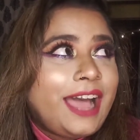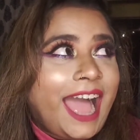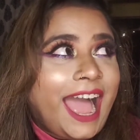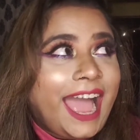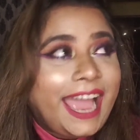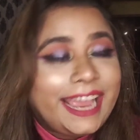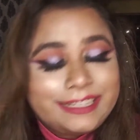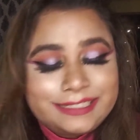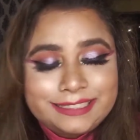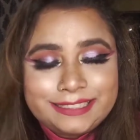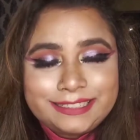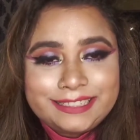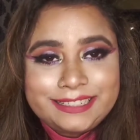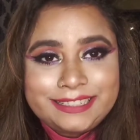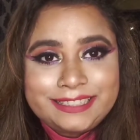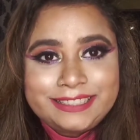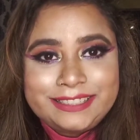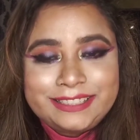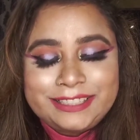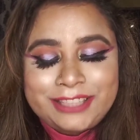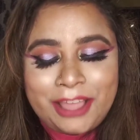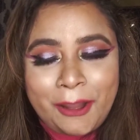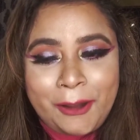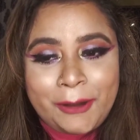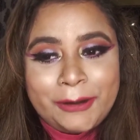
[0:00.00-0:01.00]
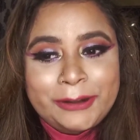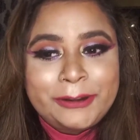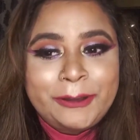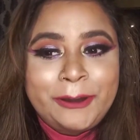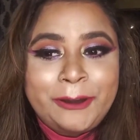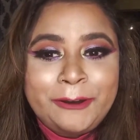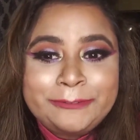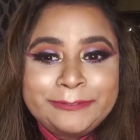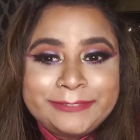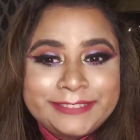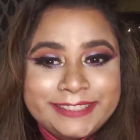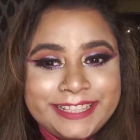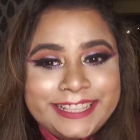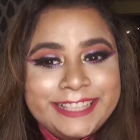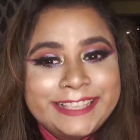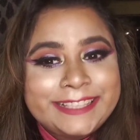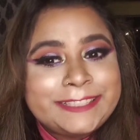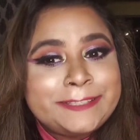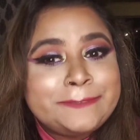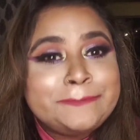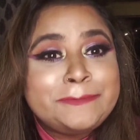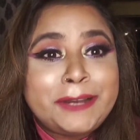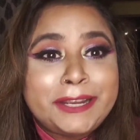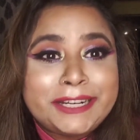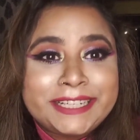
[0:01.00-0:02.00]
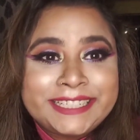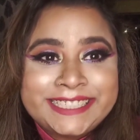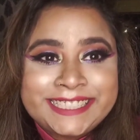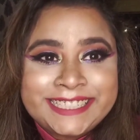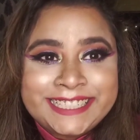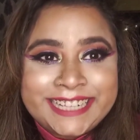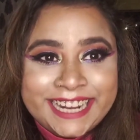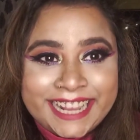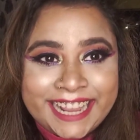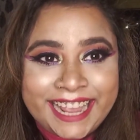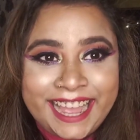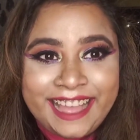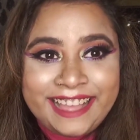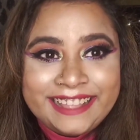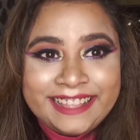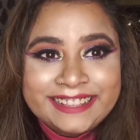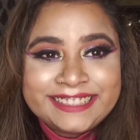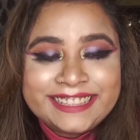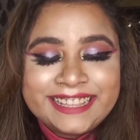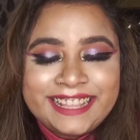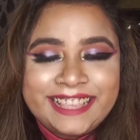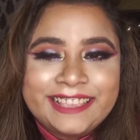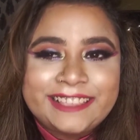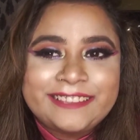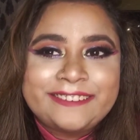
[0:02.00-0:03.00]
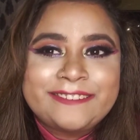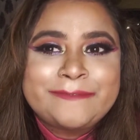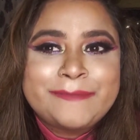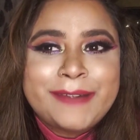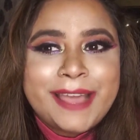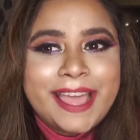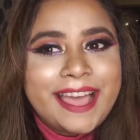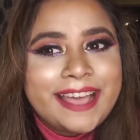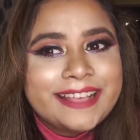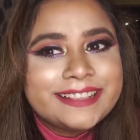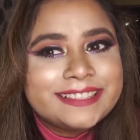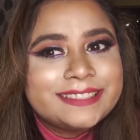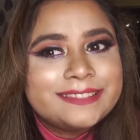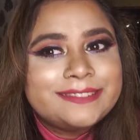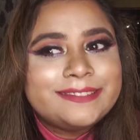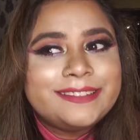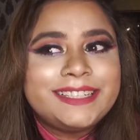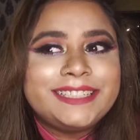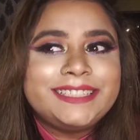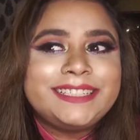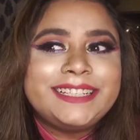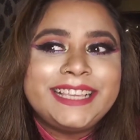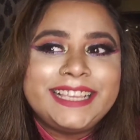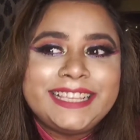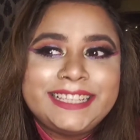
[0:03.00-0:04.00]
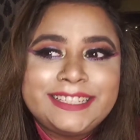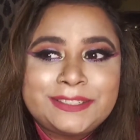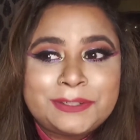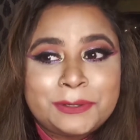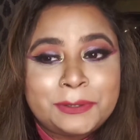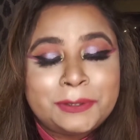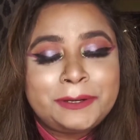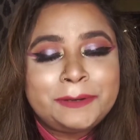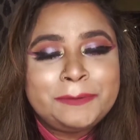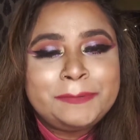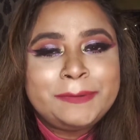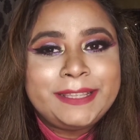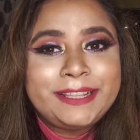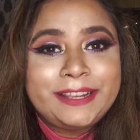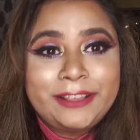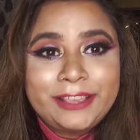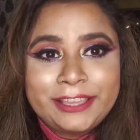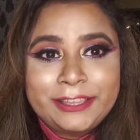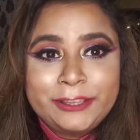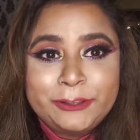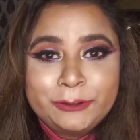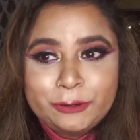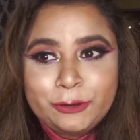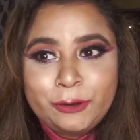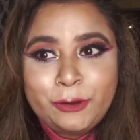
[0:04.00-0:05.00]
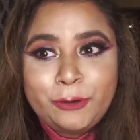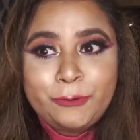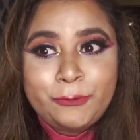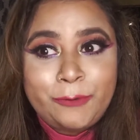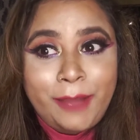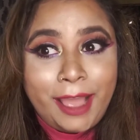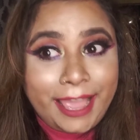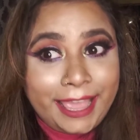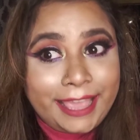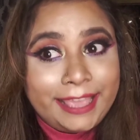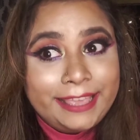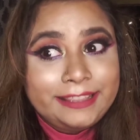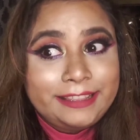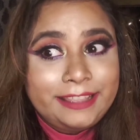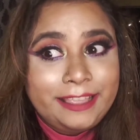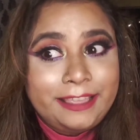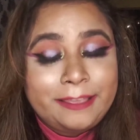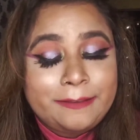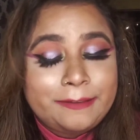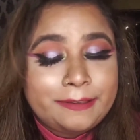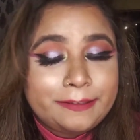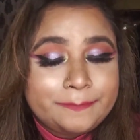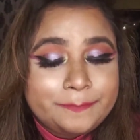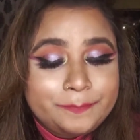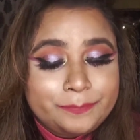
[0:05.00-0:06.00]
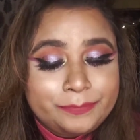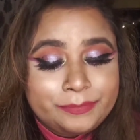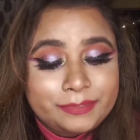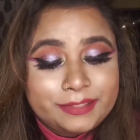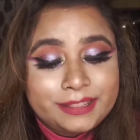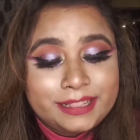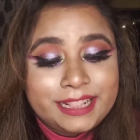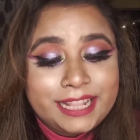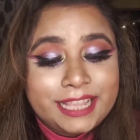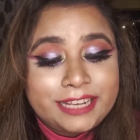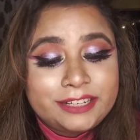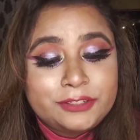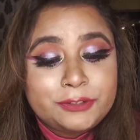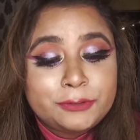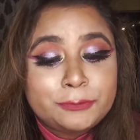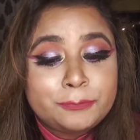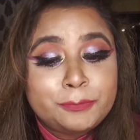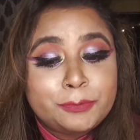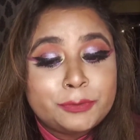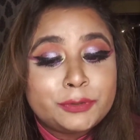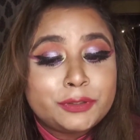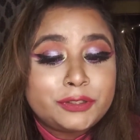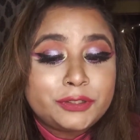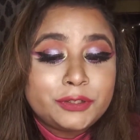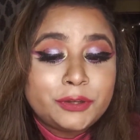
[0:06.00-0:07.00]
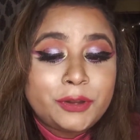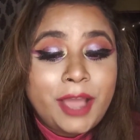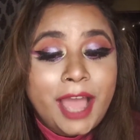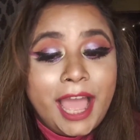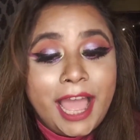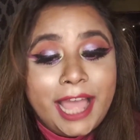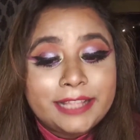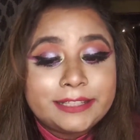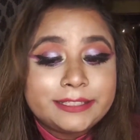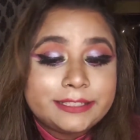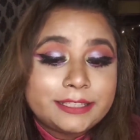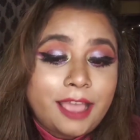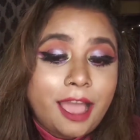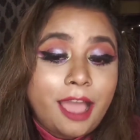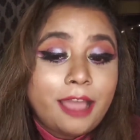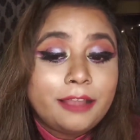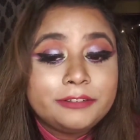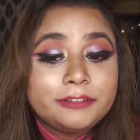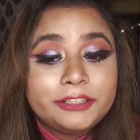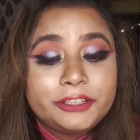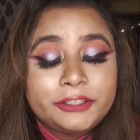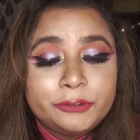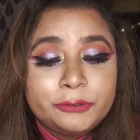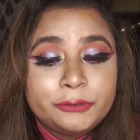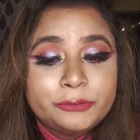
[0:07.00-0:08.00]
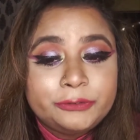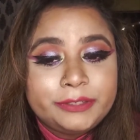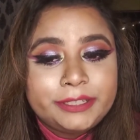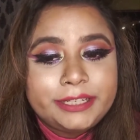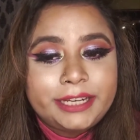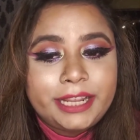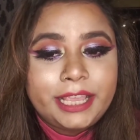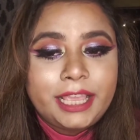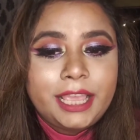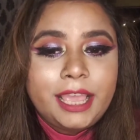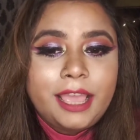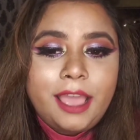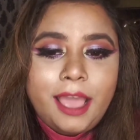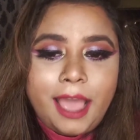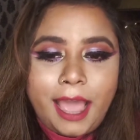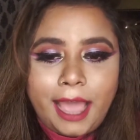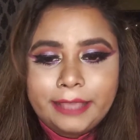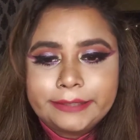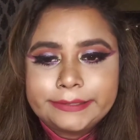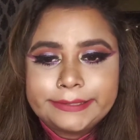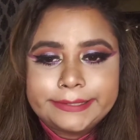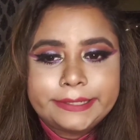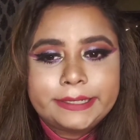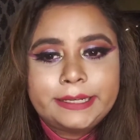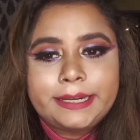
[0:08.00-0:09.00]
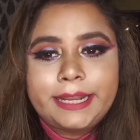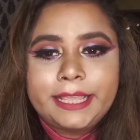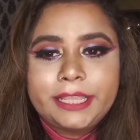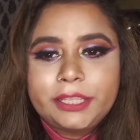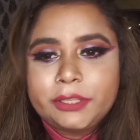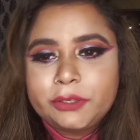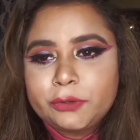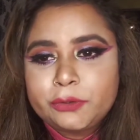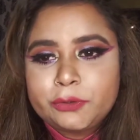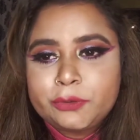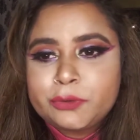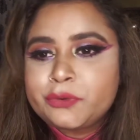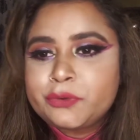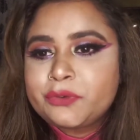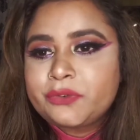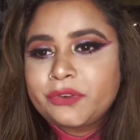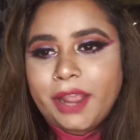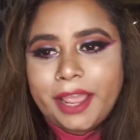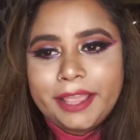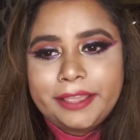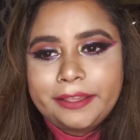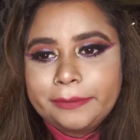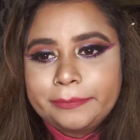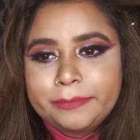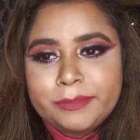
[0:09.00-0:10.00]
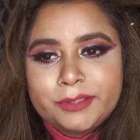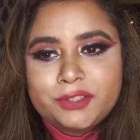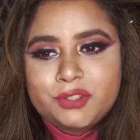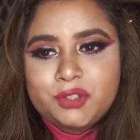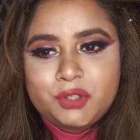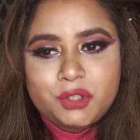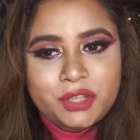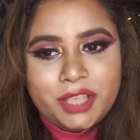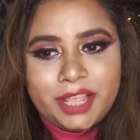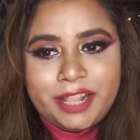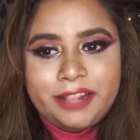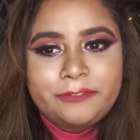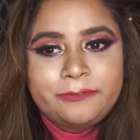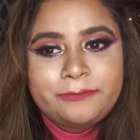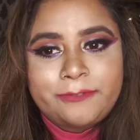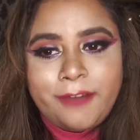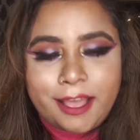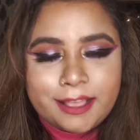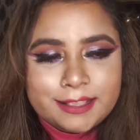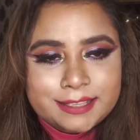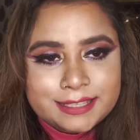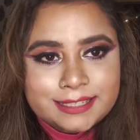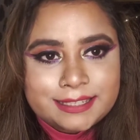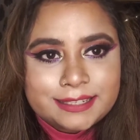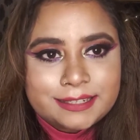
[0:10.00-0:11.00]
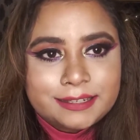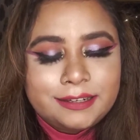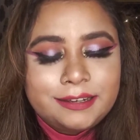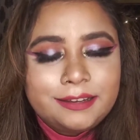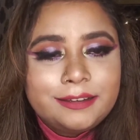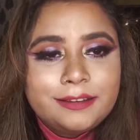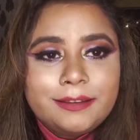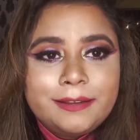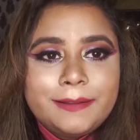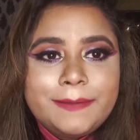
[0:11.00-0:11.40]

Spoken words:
I didn't thought of this, but Shrikant, like, my husband, he told me, like, why they let you put your hands under UV ray. I said, like, to dry up the gel faster,